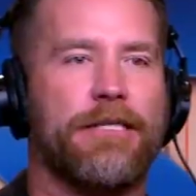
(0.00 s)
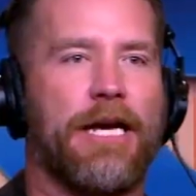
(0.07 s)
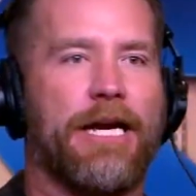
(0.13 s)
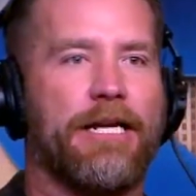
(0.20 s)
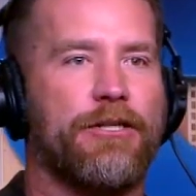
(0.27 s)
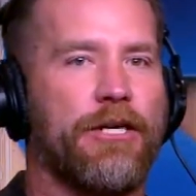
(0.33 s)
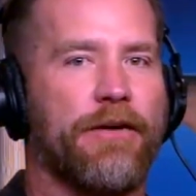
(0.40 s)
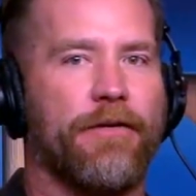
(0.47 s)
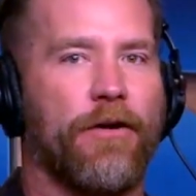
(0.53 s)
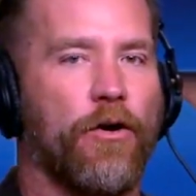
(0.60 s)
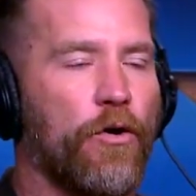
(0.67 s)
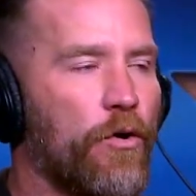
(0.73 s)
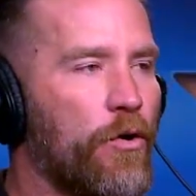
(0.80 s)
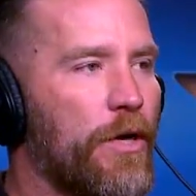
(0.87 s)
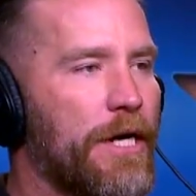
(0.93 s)
a
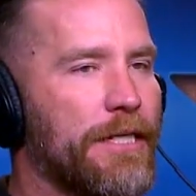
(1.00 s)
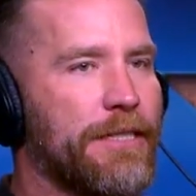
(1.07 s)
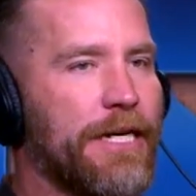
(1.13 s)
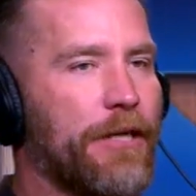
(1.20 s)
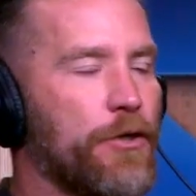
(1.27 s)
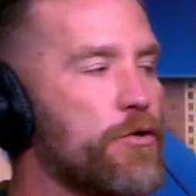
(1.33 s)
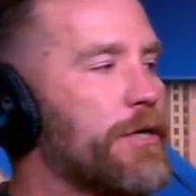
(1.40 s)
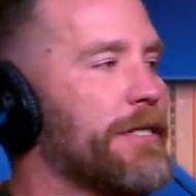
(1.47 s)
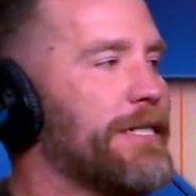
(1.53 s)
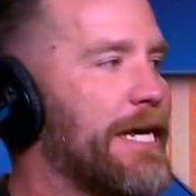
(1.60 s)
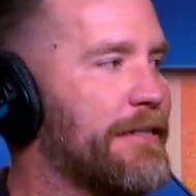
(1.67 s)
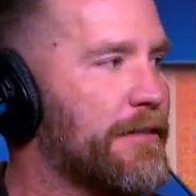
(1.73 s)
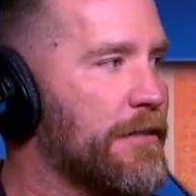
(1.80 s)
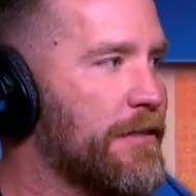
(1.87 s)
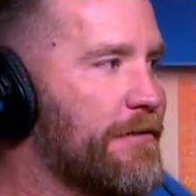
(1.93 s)
whole set of new
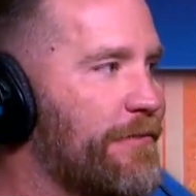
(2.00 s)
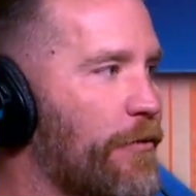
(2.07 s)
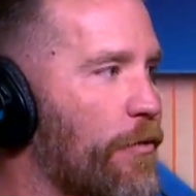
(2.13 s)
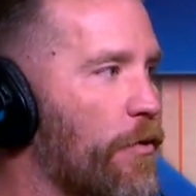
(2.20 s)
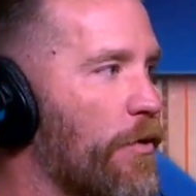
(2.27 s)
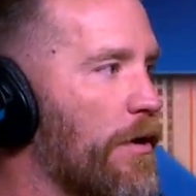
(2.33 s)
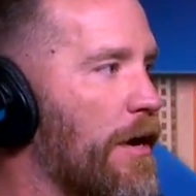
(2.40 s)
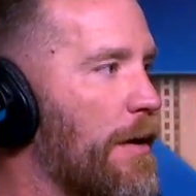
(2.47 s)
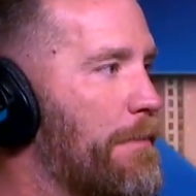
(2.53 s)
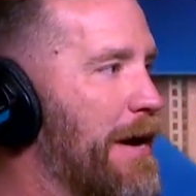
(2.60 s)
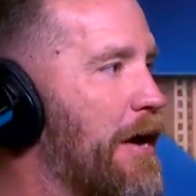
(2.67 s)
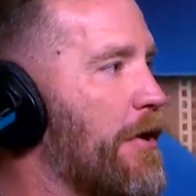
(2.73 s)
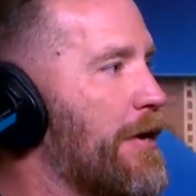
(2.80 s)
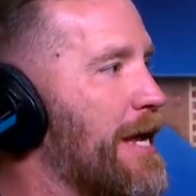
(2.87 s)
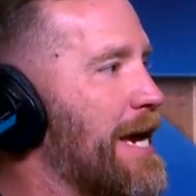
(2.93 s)
contestants for
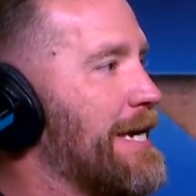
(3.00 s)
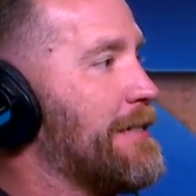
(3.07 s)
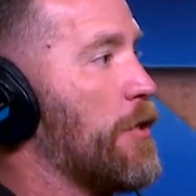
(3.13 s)
Paradise